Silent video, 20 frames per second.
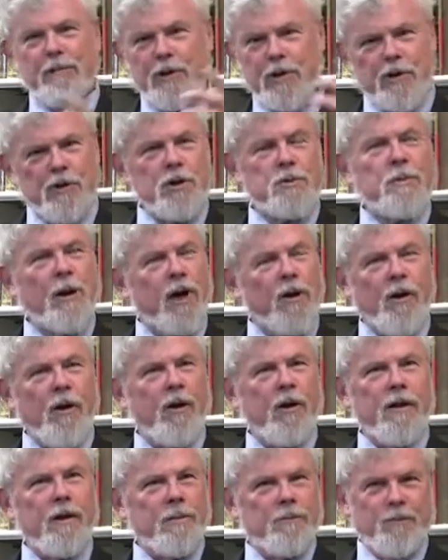used by
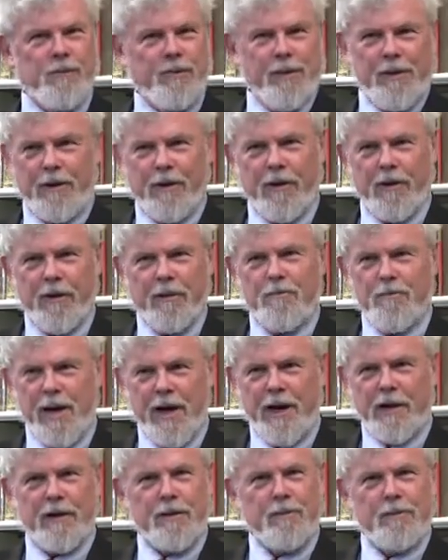all all the
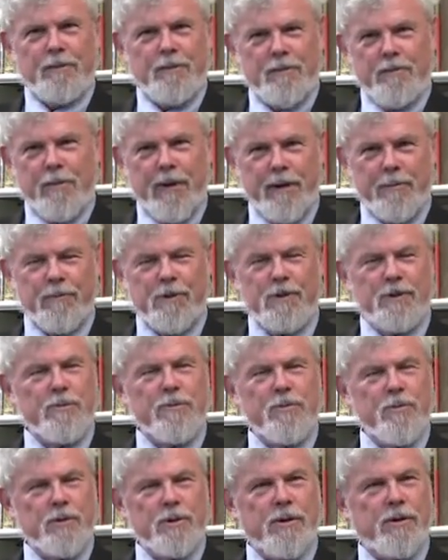male members
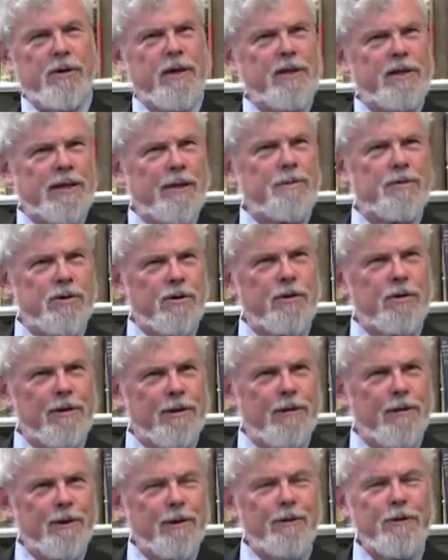of Missouri except certain
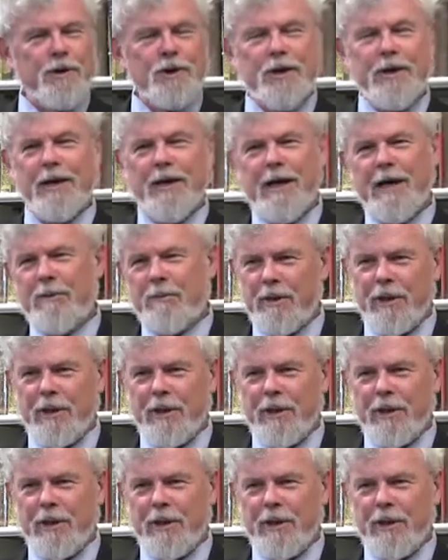of the clergy